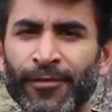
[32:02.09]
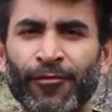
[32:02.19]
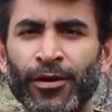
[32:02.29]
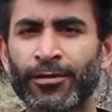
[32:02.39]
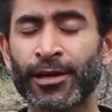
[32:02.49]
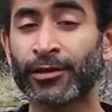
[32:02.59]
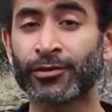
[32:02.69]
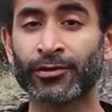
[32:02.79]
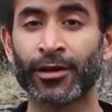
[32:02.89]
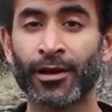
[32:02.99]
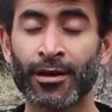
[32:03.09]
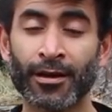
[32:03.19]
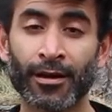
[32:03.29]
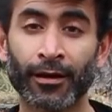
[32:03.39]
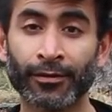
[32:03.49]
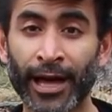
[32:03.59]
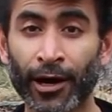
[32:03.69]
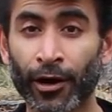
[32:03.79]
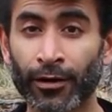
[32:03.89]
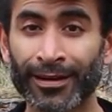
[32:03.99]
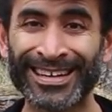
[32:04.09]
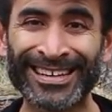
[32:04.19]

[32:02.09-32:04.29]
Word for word: different things that are